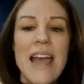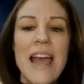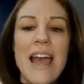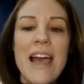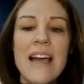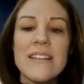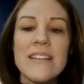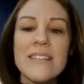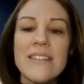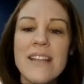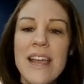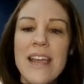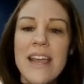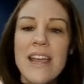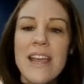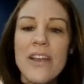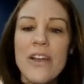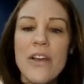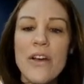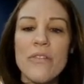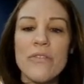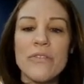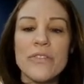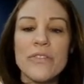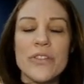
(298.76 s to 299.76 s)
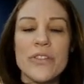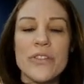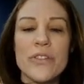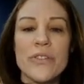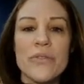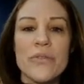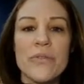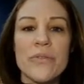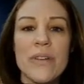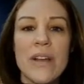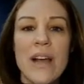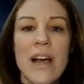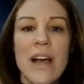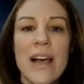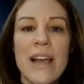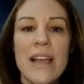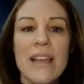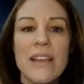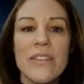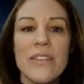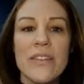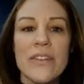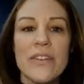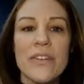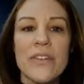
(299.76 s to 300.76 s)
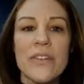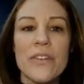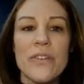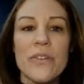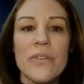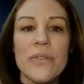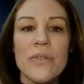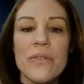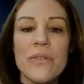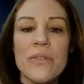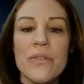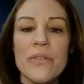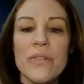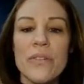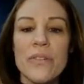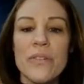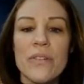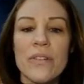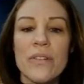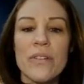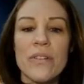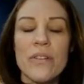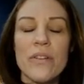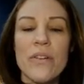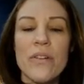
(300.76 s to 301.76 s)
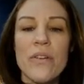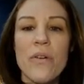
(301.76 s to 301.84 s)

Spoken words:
As I go to either Google